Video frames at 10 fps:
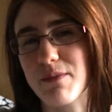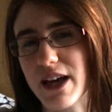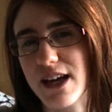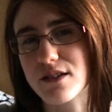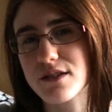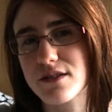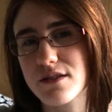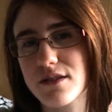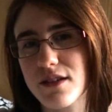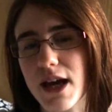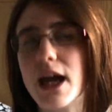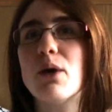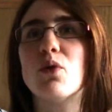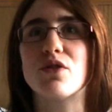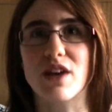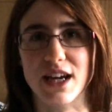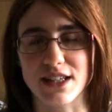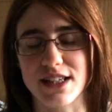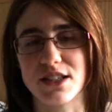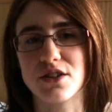something else, it would have
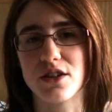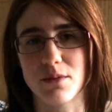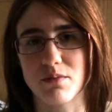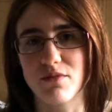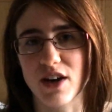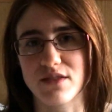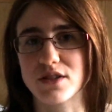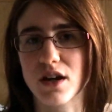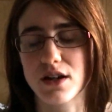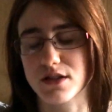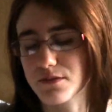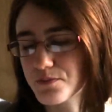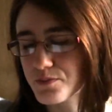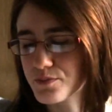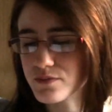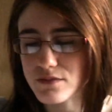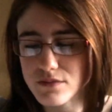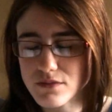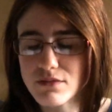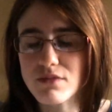kicked it into 5 stars.
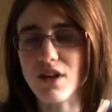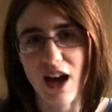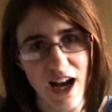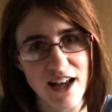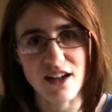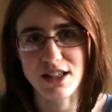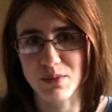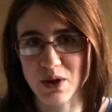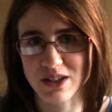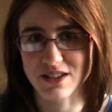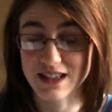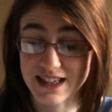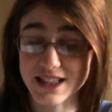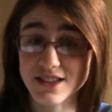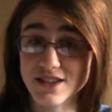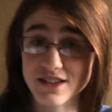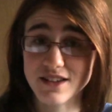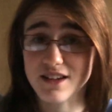And last but not least,